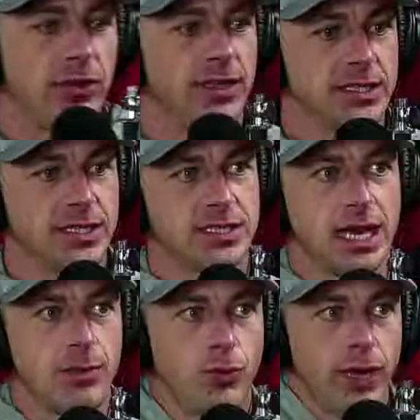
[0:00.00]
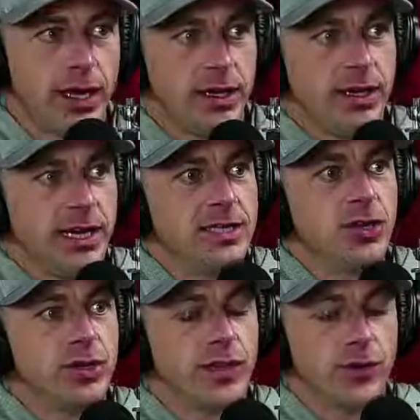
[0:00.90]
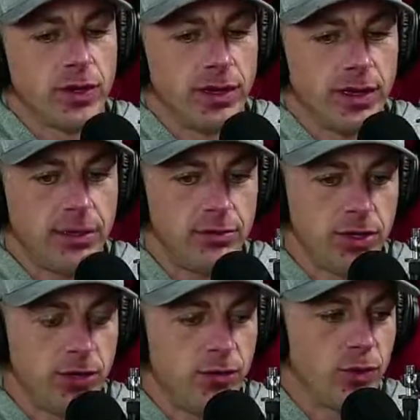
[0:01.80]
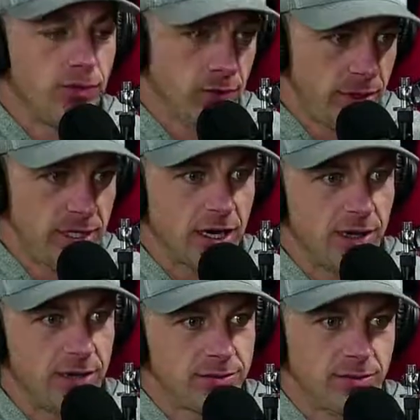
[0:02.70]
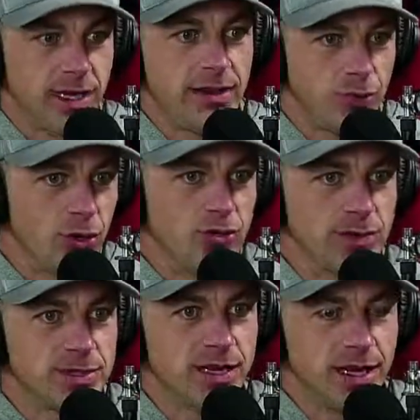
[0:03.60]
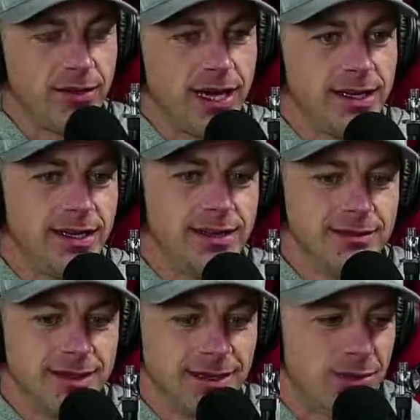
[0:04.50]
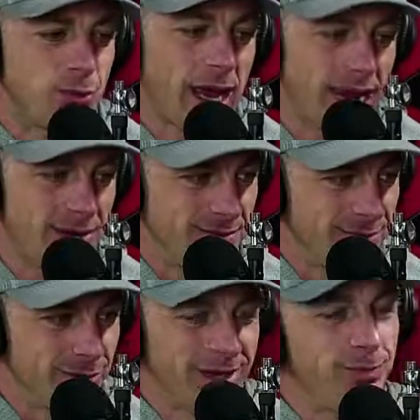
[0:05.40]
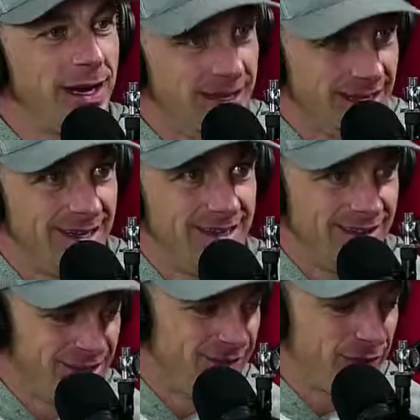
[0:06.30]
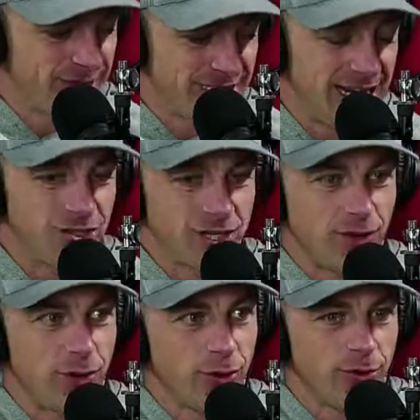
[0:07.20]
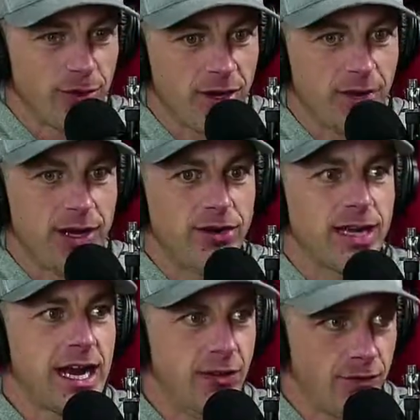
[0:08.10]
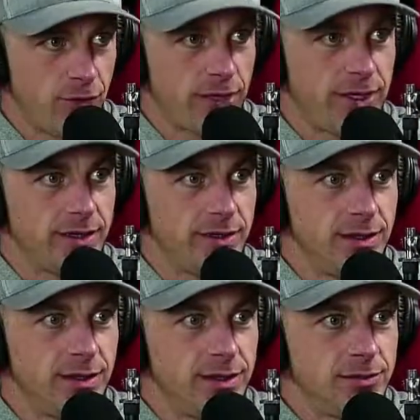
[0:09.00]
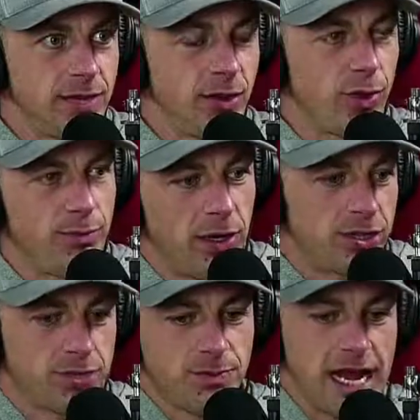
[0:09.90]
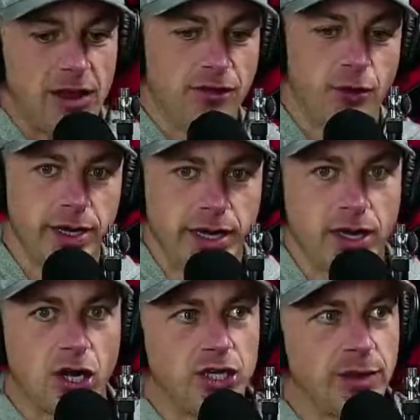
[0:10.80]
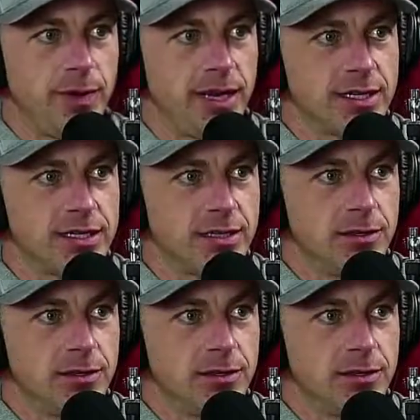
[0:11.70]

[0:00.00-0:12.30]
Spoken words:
this the same way. It's no different than, if we were talking about road trips today, right? And how much we hate them. And we're like, but for this analogy, if we're going from Colorado to California and we punched California in our GPS,